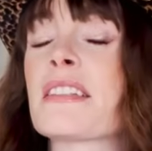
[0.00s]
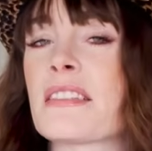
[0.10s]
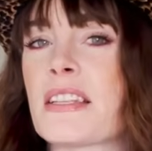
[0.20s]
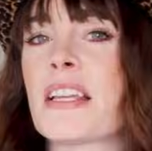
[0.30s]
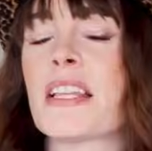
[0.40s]
to
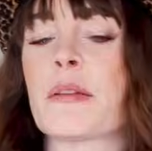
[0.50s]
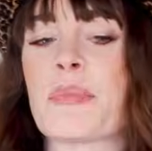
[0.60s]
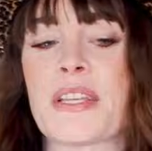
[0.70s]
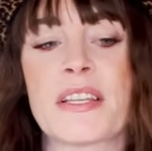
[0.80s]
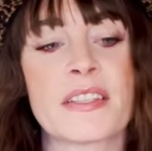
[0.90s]
see in the
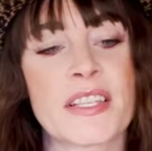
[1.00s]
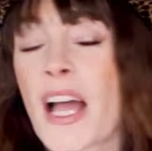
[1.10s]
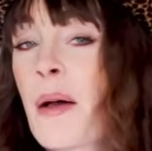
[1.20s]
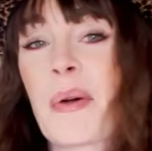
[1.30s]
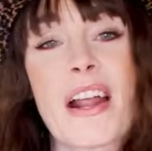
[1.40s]
piece,
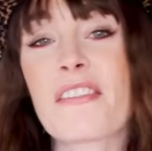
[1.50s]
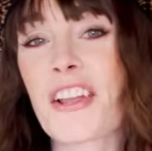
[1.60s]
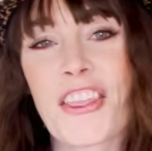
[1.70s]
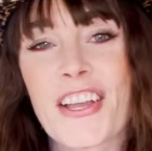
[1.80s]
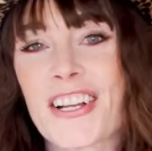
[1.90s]
but
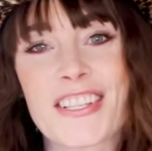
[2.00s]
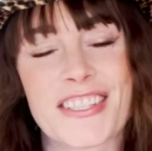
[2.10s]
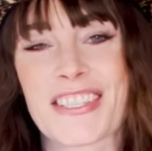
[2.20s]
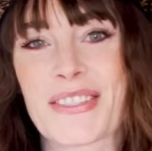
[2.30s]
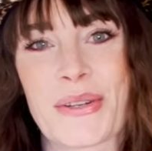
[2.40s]
everything
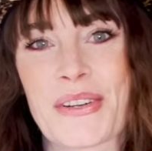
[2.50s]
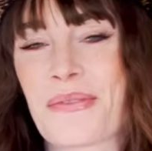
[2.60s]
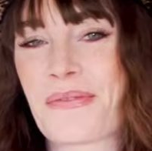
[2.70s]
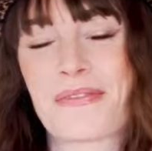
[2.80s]
else is sort of,